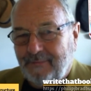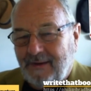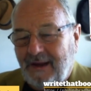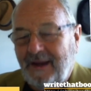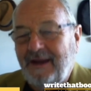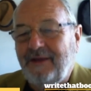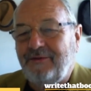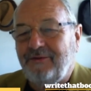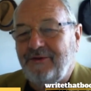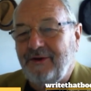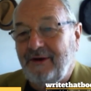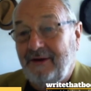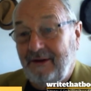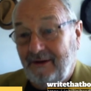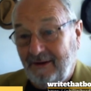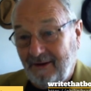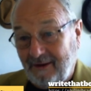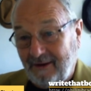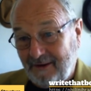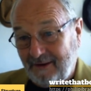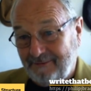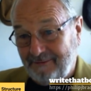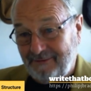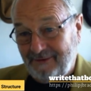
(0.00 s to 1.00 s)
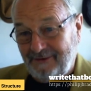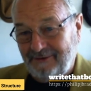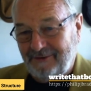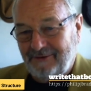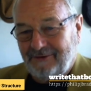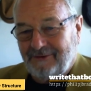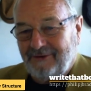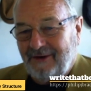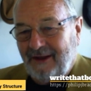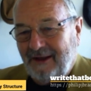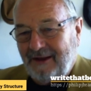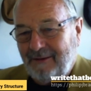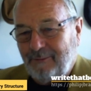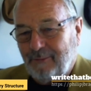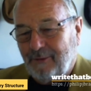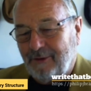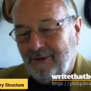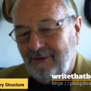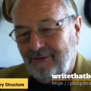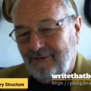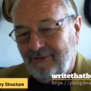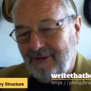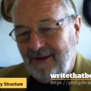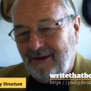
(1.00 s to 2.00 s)
Anthony Life, as his name
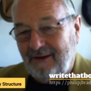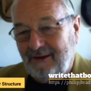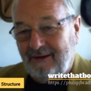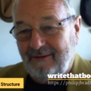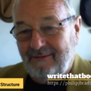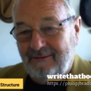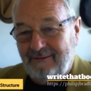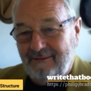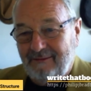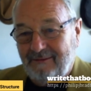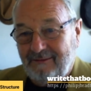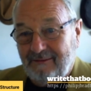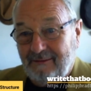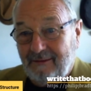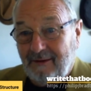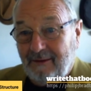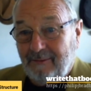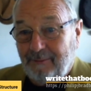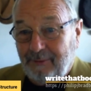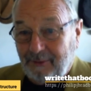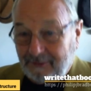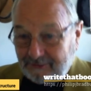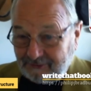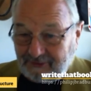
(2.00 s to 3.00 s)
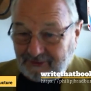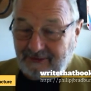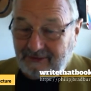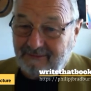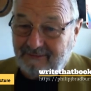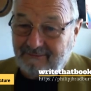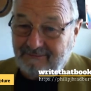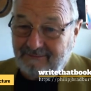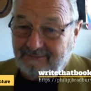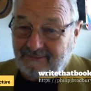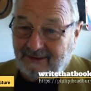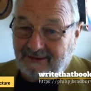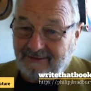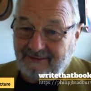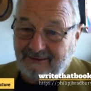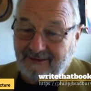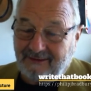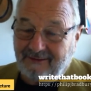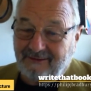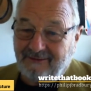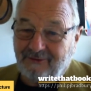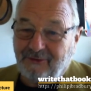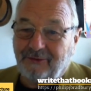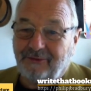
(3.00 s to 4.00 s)
was, and booked in. And
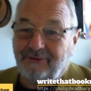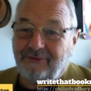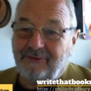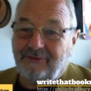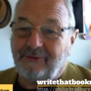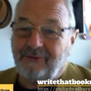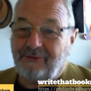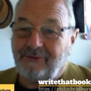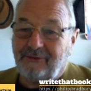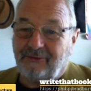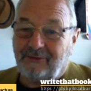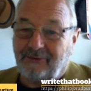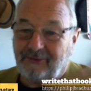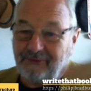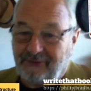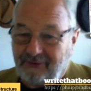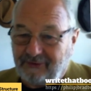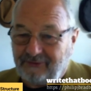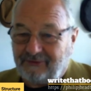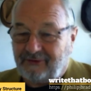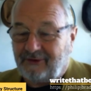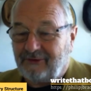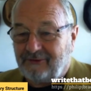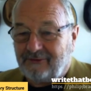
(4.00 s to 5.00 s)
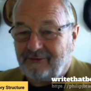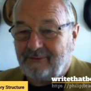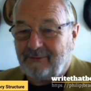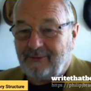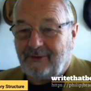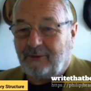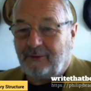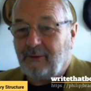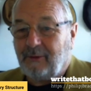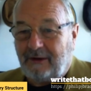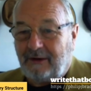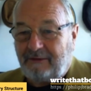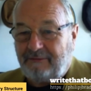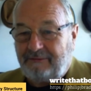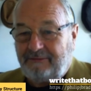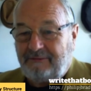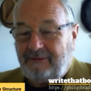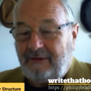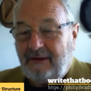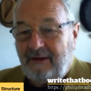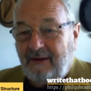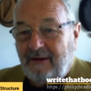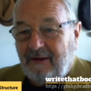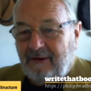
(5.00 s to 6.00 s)
then, of course, there was resistance from my wife,
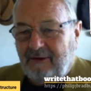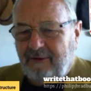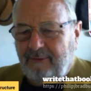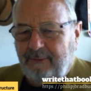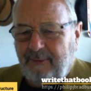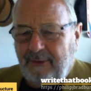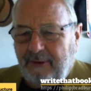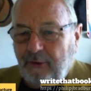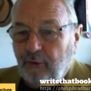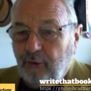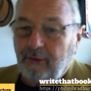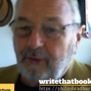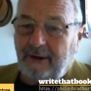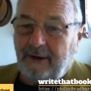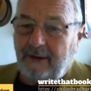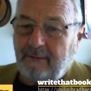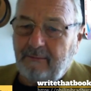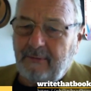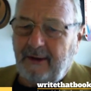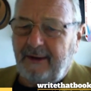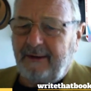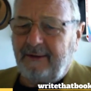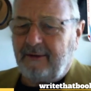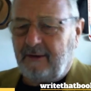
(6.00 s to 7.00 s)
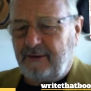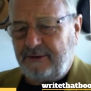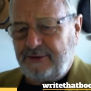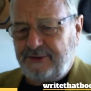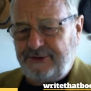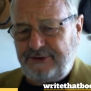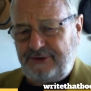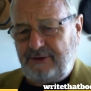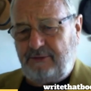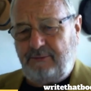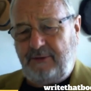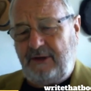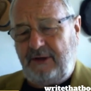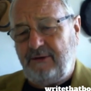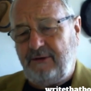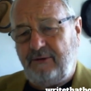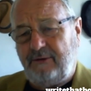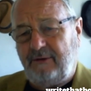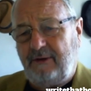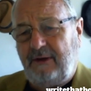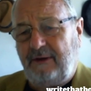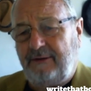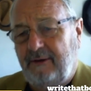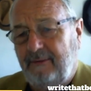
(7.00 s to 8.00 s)
spending all that money to go and sit around and
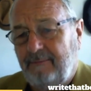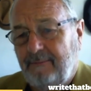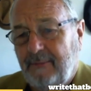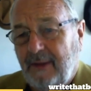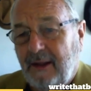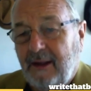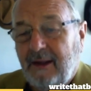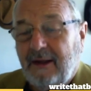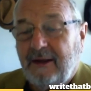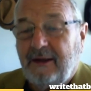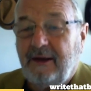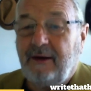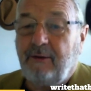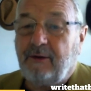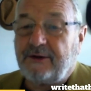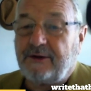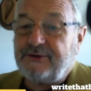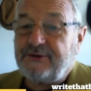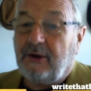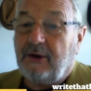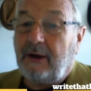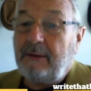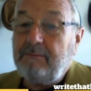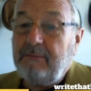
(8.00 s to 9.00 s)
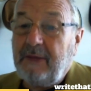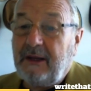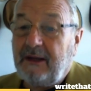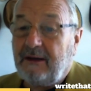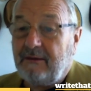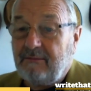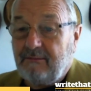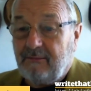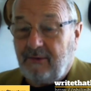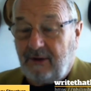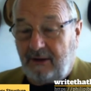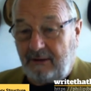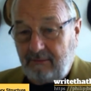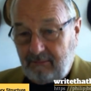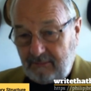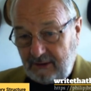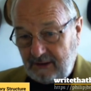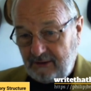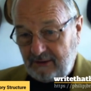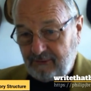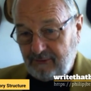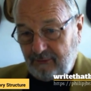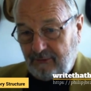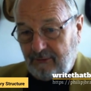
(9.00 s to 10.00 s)
do nothing. Anyway, so I met my
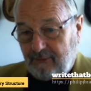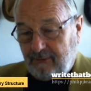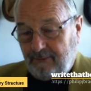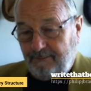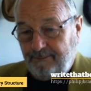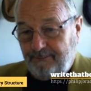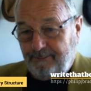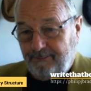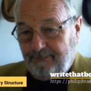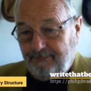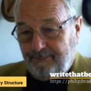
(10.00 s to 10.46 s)
mentor,